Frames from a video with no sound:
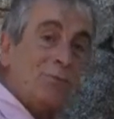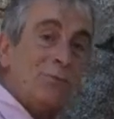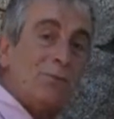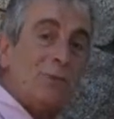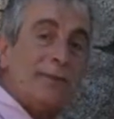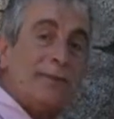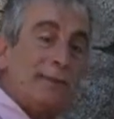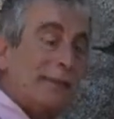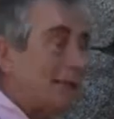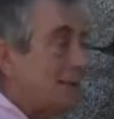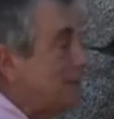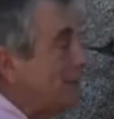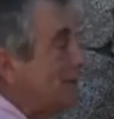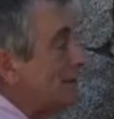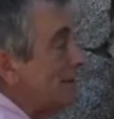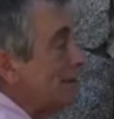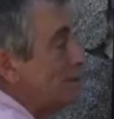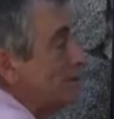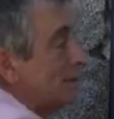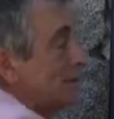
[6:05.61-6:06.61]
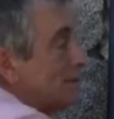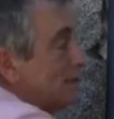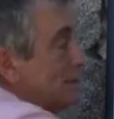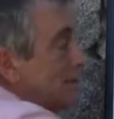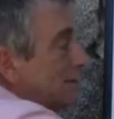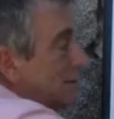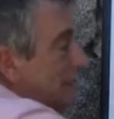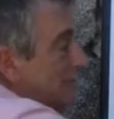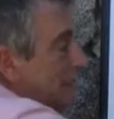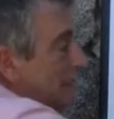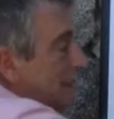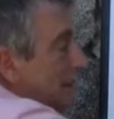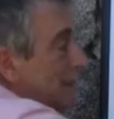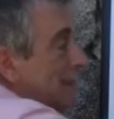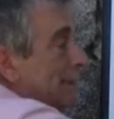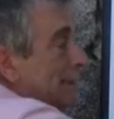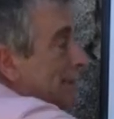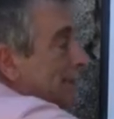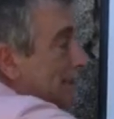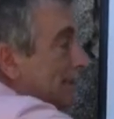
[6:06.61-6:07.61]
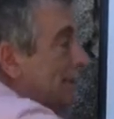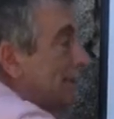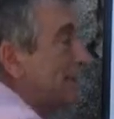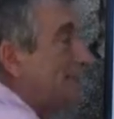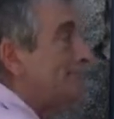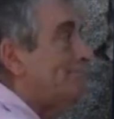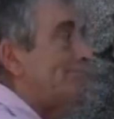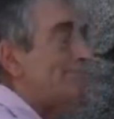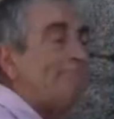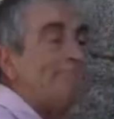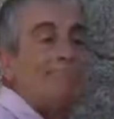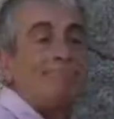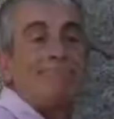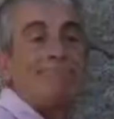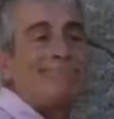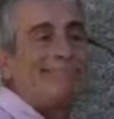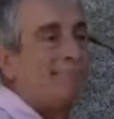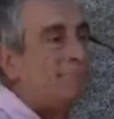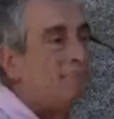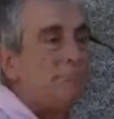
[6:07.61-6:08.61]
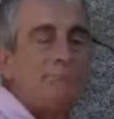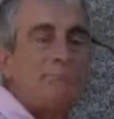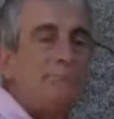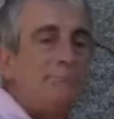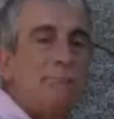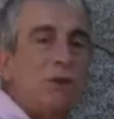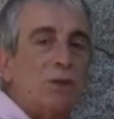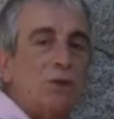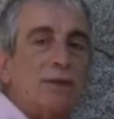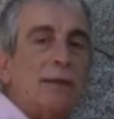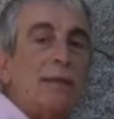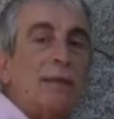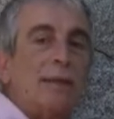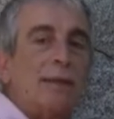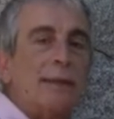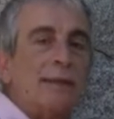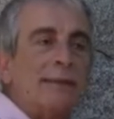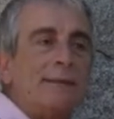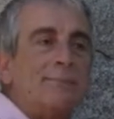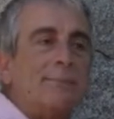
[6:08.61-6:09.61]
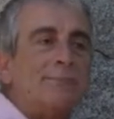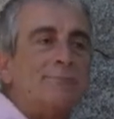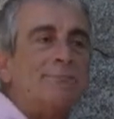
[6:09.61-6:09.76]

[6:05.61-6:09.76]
when density depends on C and T, no single head.